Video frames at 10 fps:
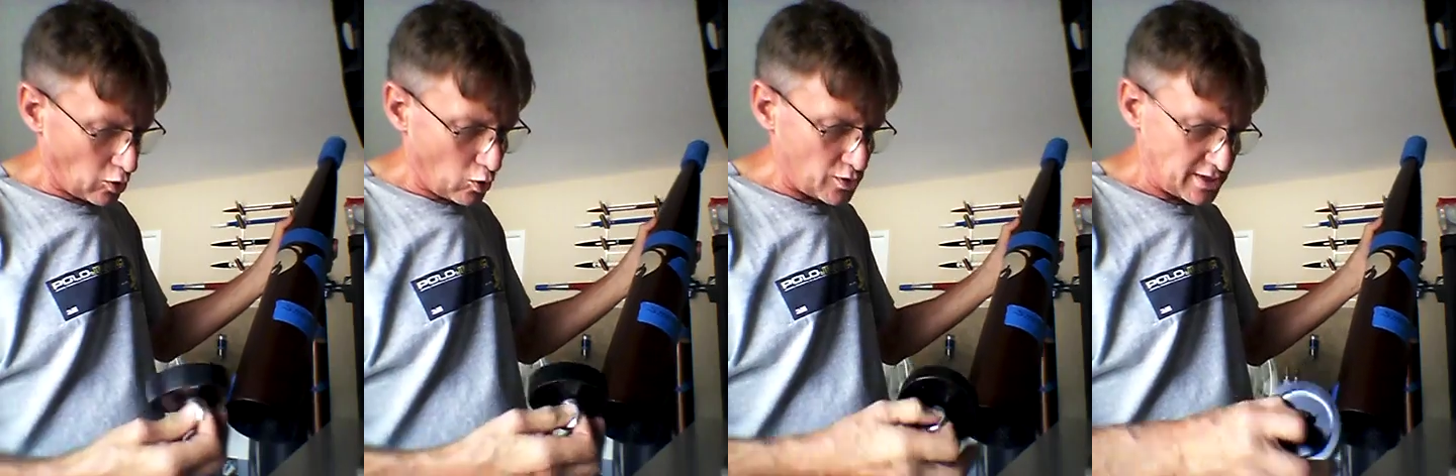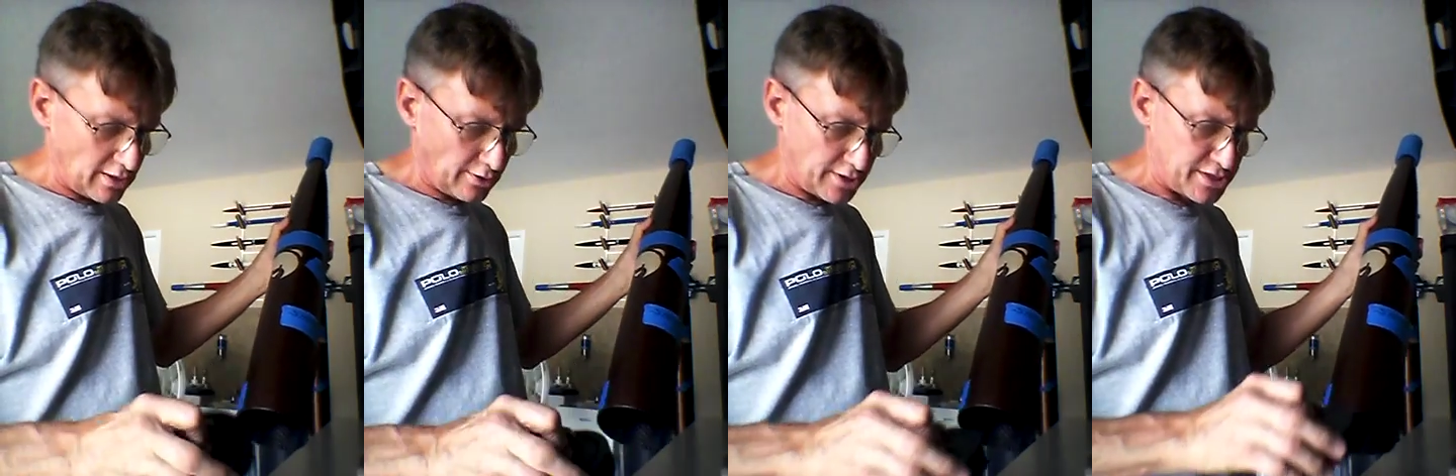goes in
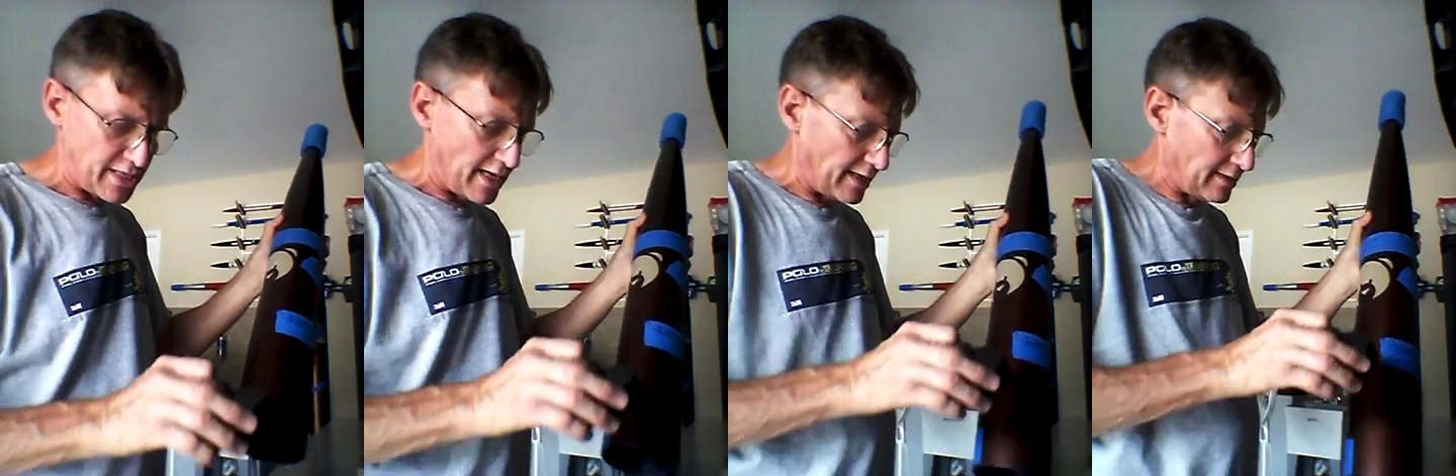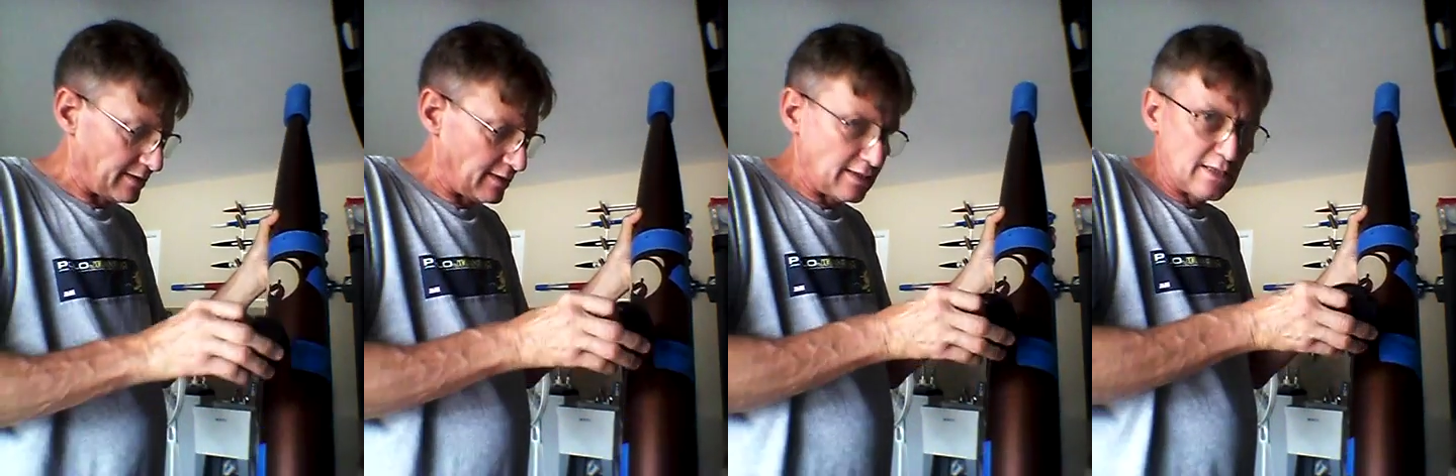on the
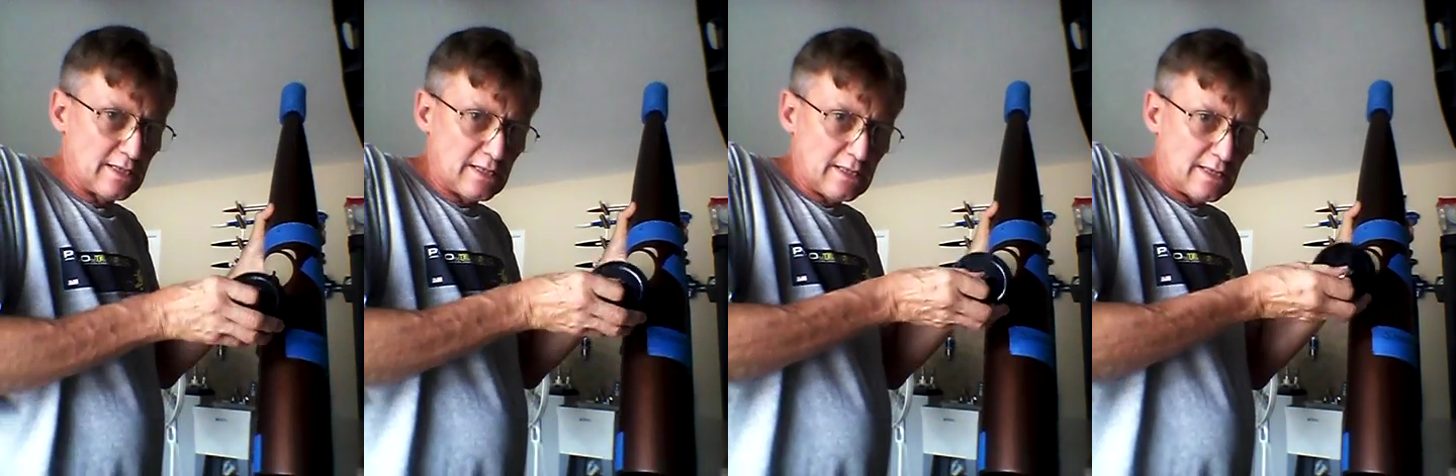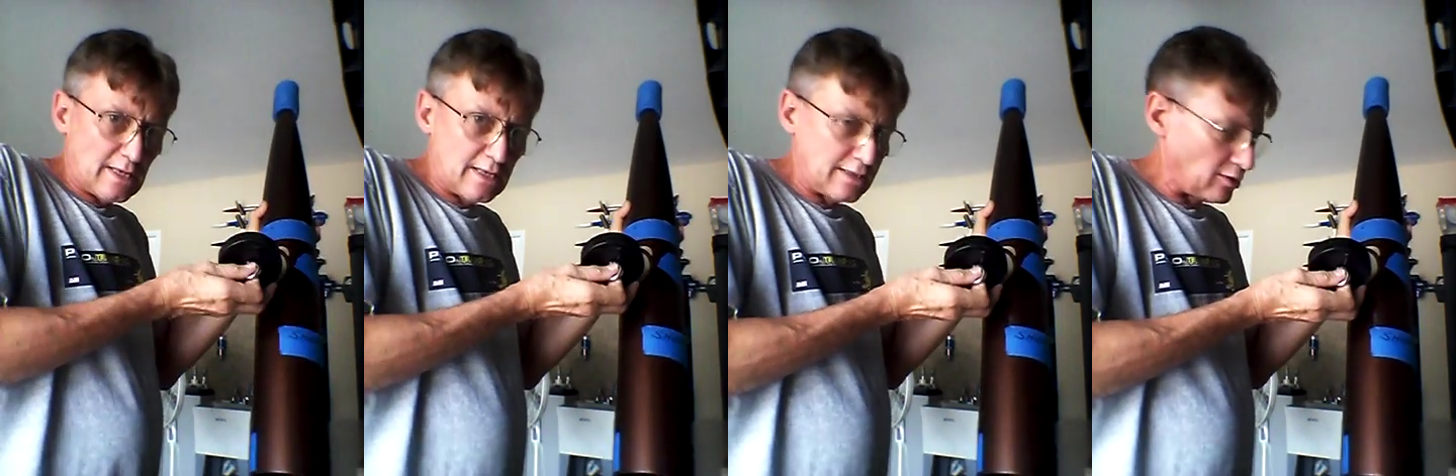side,
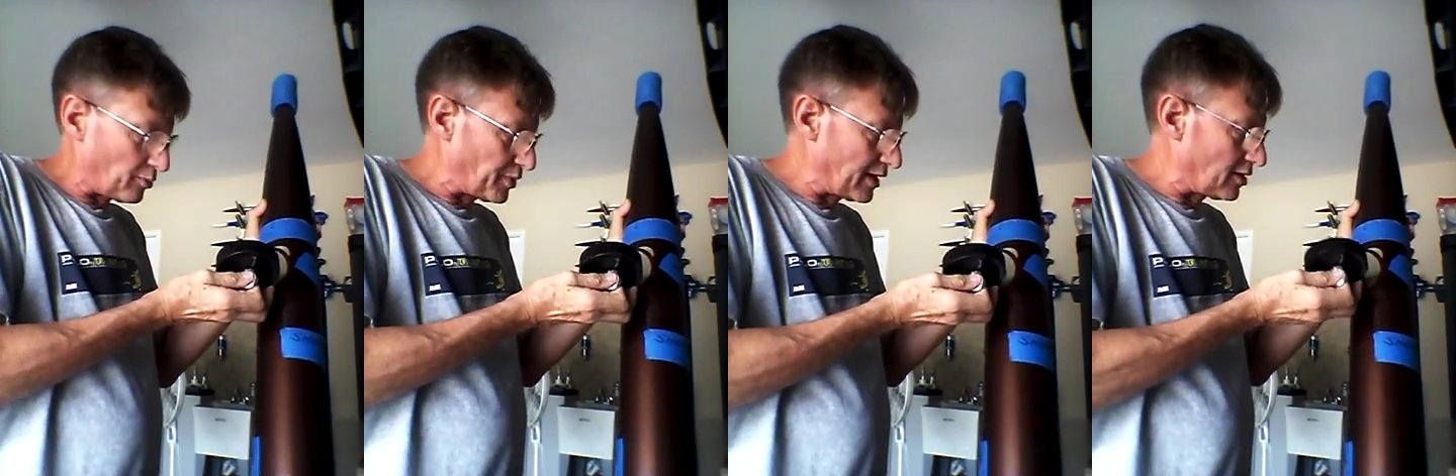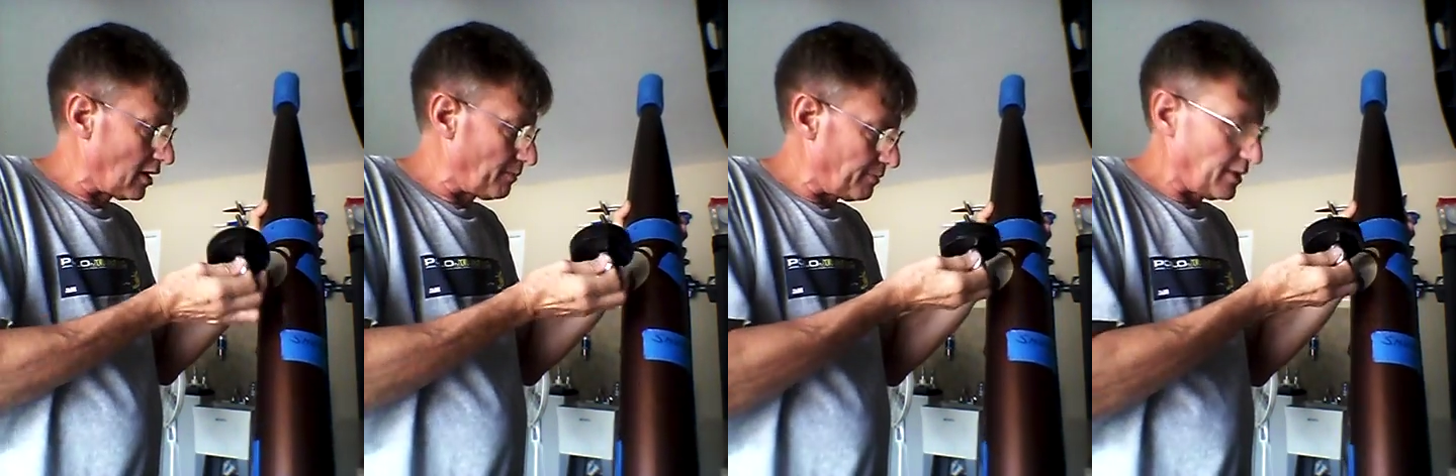and then you bring it
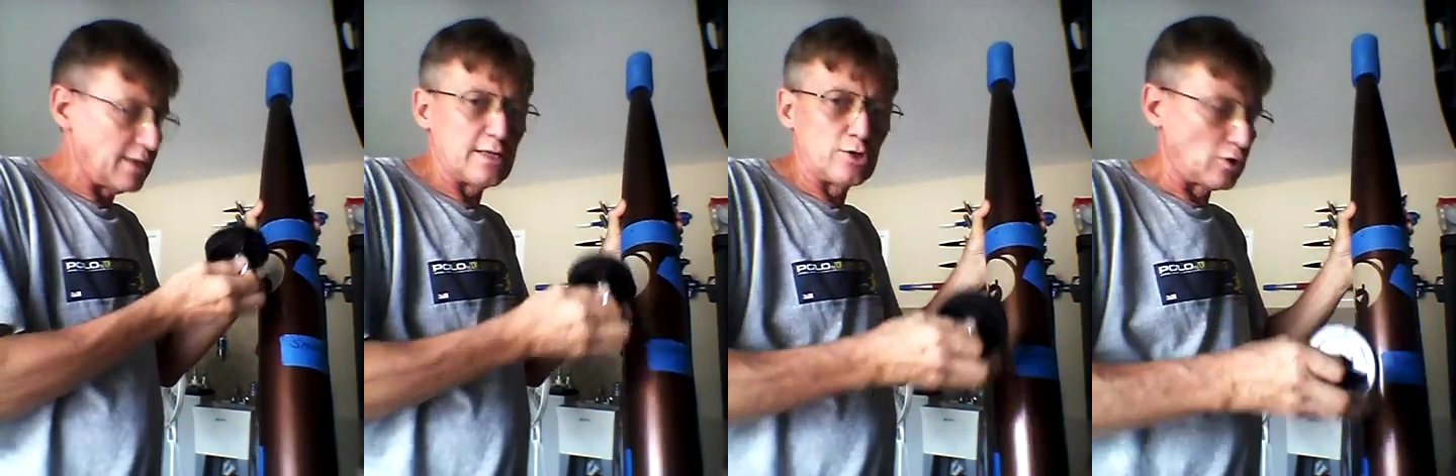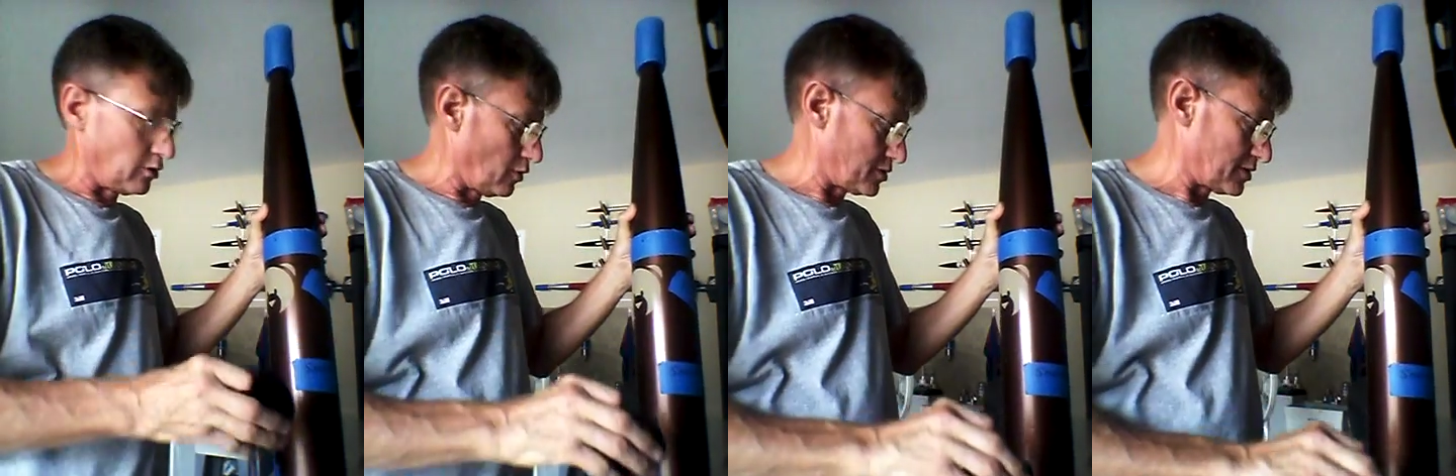up, and then you
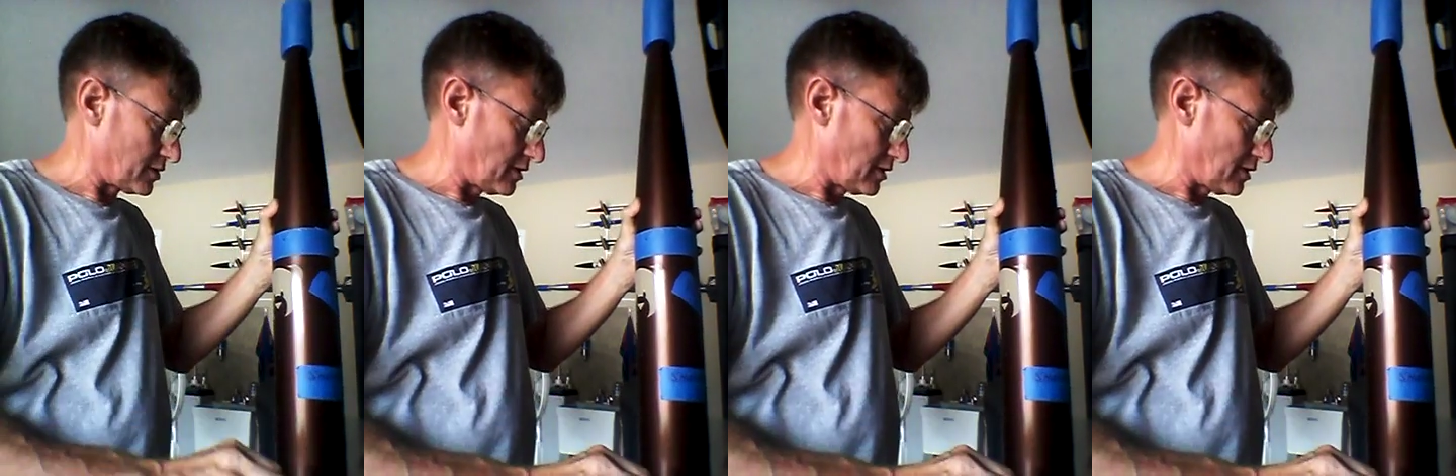close it.